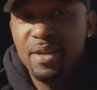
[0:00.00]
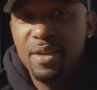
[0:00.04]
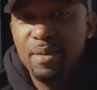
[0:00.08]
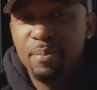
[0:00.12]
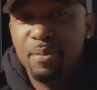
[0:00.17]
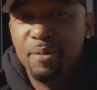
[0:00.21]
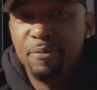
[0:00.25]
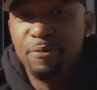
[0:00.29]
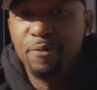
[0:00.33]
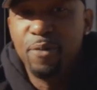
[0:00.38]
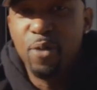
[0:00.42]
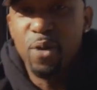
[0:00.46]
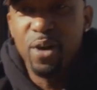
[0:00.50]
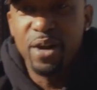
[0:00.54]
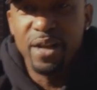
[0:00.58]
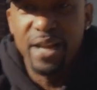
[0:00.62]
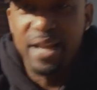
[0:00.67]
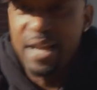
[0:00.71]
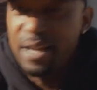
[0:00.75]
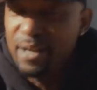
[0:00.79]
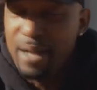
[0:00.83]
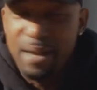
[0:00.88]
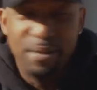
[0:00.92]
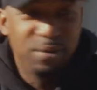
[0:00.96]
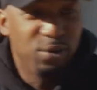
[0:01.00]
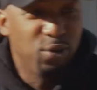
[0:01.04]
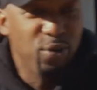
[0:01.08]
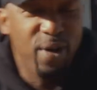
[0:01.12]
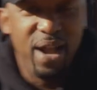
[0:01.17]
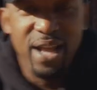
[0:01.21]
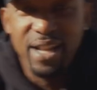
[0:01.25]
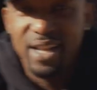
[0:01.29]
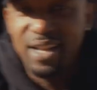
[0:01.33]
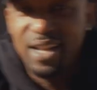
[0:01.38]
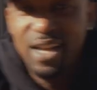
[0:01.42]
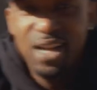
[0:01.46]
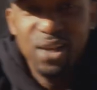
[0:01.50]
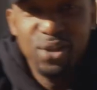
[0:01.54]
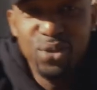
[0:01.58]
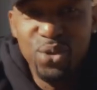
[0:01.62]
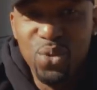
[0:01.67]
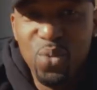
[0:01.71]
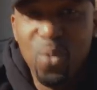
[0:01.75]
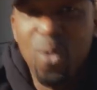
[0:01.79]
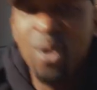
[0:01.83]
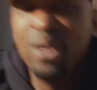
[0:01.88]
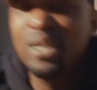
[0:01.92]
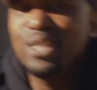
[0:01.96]
and granted,
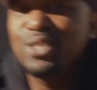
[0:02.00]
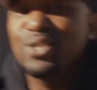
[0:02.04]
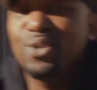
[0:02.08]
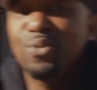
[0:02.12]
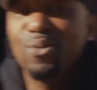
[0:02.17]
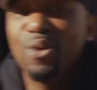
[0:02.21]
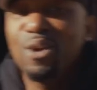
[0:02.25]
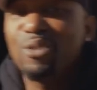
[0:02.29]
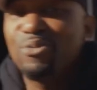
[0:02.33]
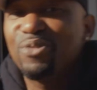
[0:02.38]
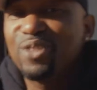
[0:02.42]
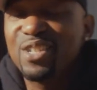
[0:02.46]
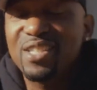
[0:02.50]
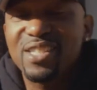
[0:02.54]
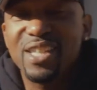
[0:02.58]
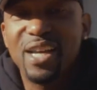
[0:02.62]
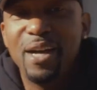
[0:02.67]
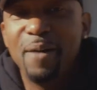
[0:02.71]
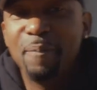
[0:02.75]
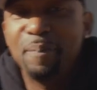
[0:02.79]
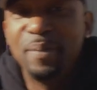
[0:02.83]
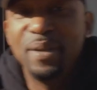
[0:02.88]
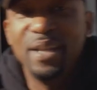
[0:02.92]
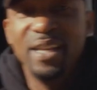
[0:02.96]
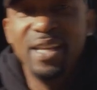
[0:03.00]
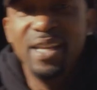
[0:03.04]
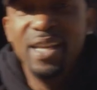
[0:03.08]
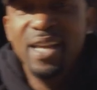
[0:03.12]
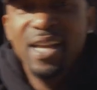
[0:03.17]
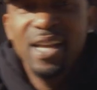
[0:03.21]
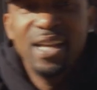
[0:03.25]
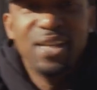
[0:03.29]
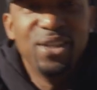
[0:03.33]
you wanted to work for this company,